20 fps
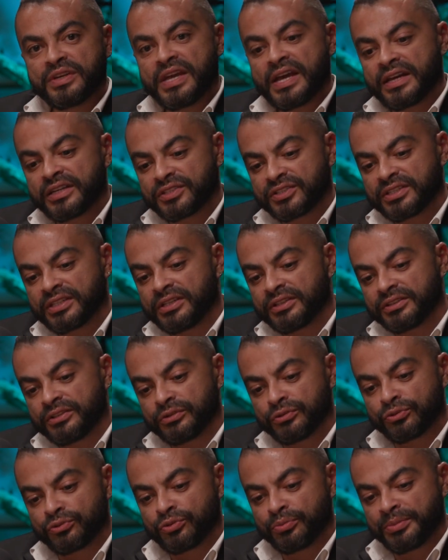I
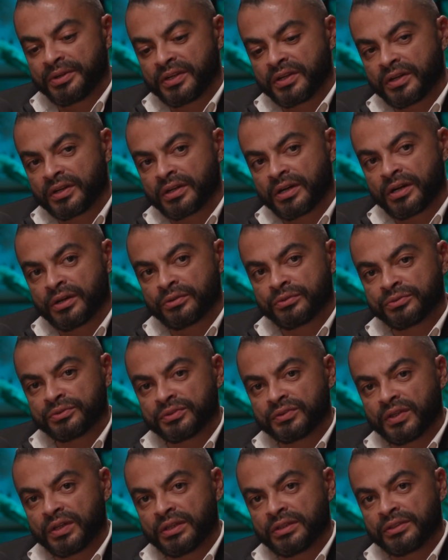started roaming
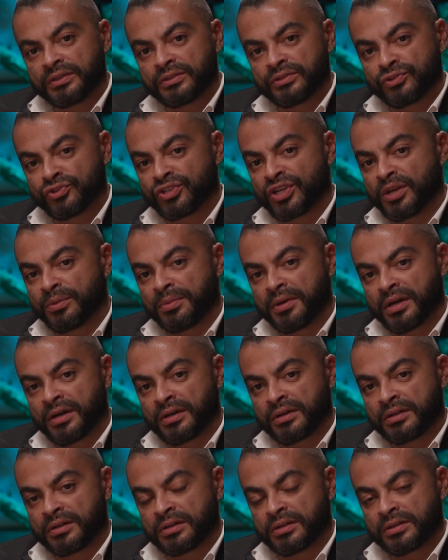around in
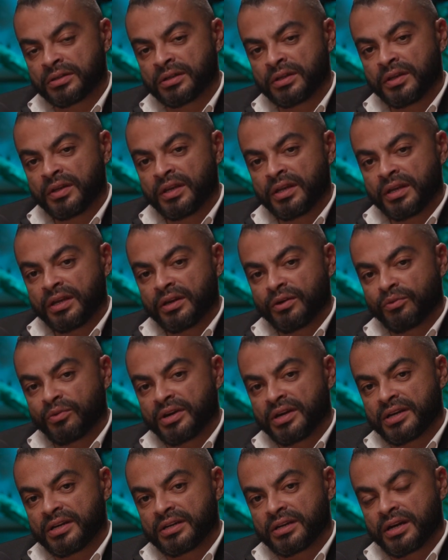JBR,
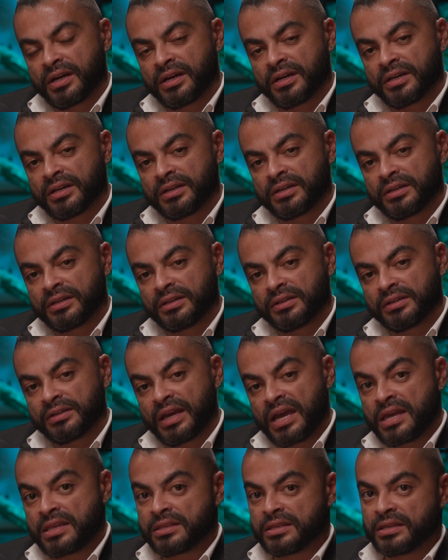where I
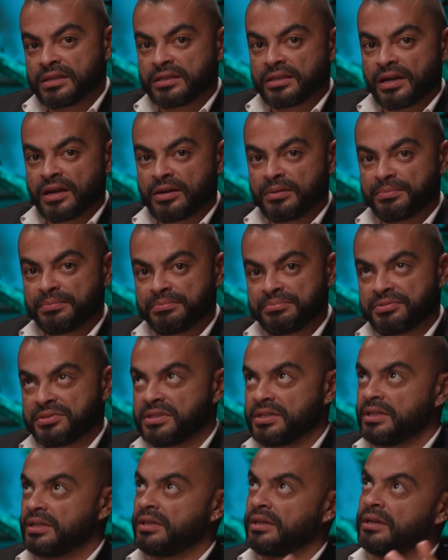ended up
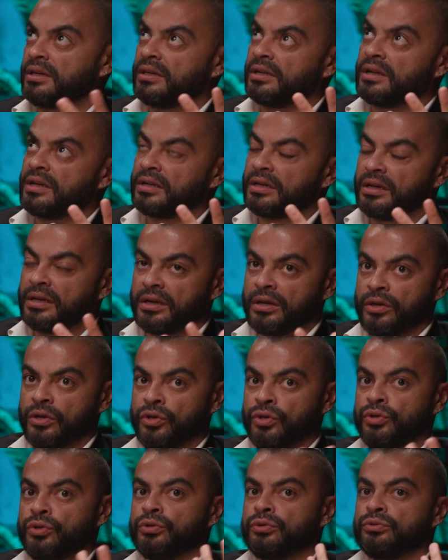seeing like a
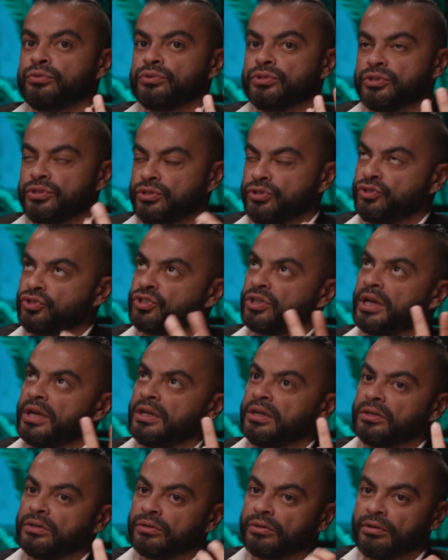huge
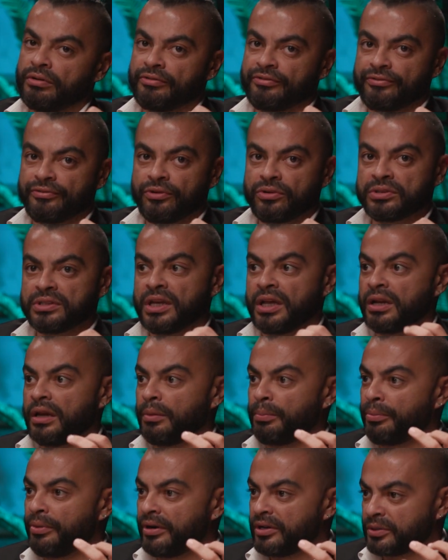chain of hotel
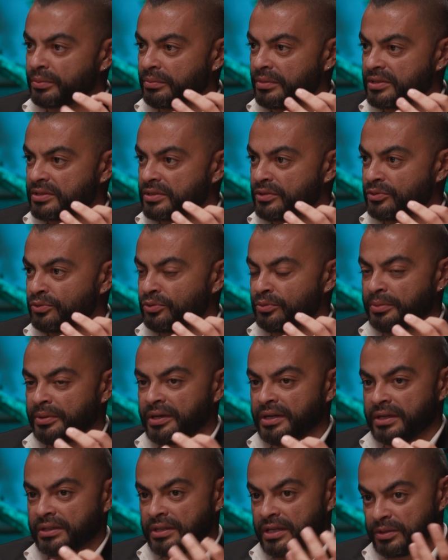apartments in
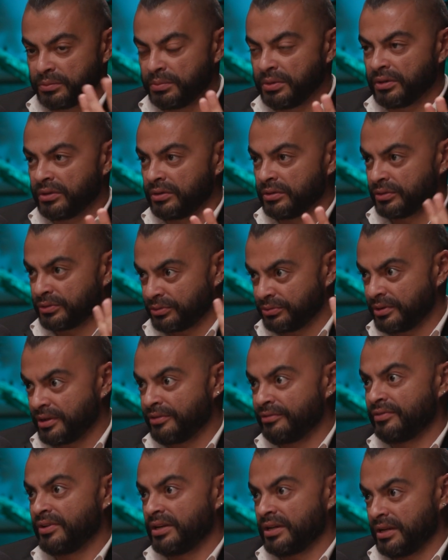Dubai that belonged to
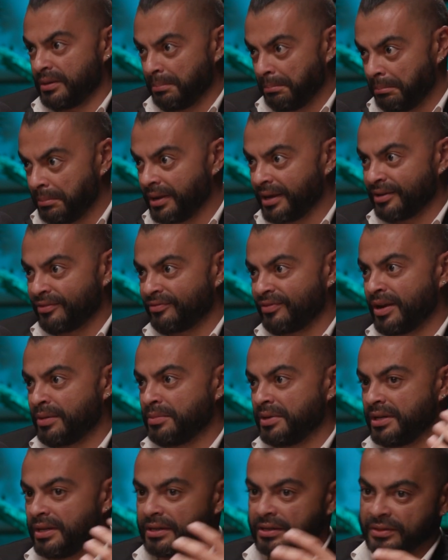a very big
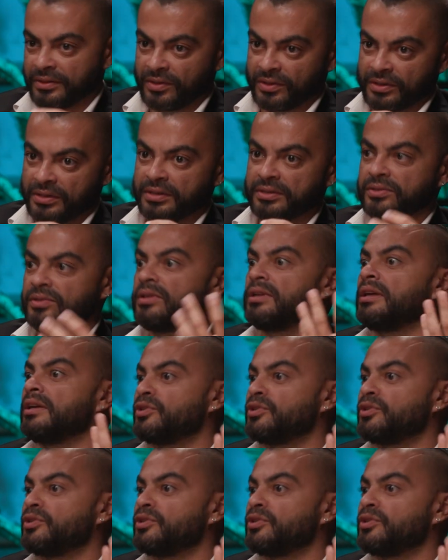family in the country.